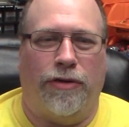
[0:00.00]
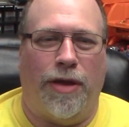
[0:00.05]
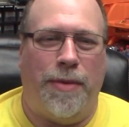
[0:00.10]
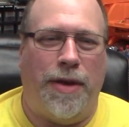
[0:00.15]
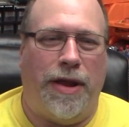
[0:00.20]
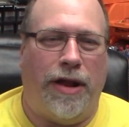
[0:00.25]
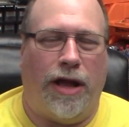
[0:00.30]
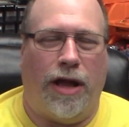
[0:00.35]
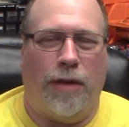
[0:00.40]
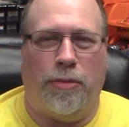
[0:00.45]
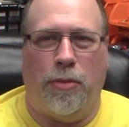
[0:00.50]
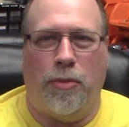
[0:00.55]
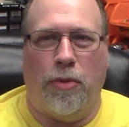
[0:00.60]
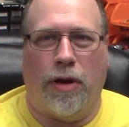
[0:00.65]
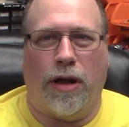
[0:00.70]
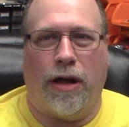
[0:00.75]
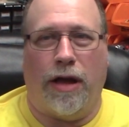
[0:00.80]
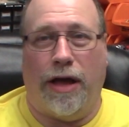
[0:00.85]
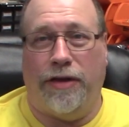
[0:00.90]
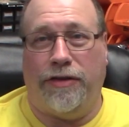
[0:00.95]
I made a couple
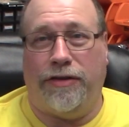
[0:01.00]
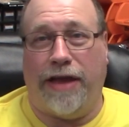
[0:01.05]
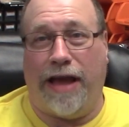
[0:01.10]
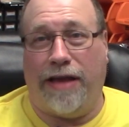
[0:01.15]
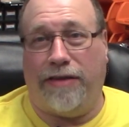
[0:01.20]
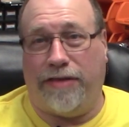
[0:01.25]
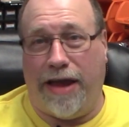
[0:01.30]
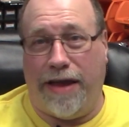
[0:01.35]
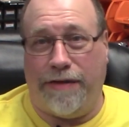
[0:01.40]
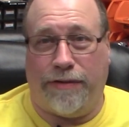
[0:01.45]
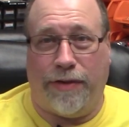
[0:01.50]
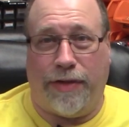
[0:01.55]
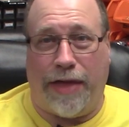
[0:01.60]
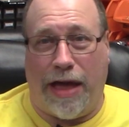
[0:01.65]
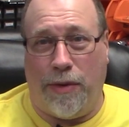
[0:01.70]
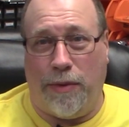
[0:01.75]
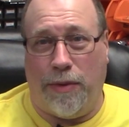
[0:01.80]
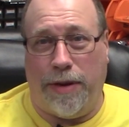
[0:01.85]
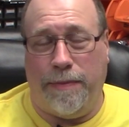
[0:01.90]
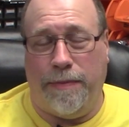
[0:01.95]
more contacts after
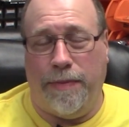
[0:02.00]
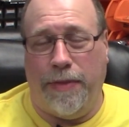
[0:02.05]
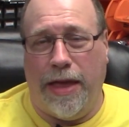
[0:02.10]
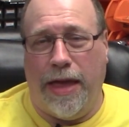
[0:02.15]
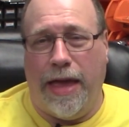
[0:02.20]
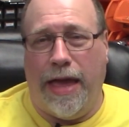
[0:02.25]
that one,